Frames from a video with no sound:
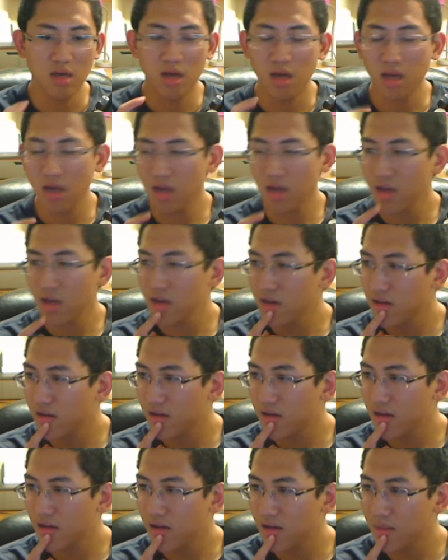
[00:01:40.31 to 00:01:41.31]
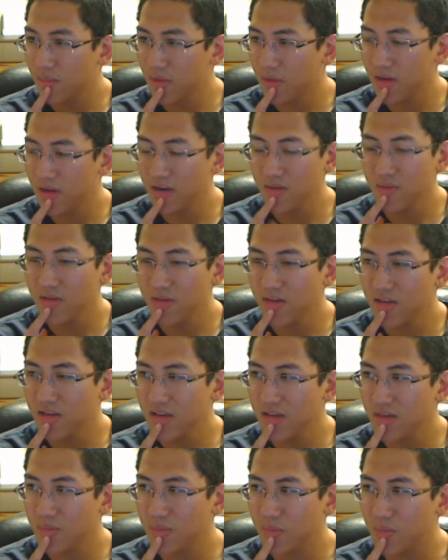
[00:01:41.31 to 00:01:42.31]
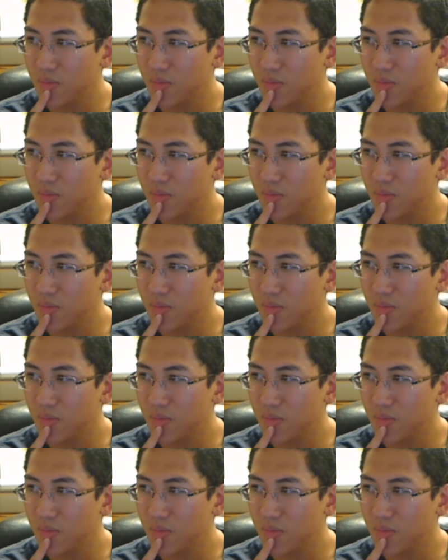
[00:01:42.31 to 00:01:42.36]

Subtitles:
and I didn't really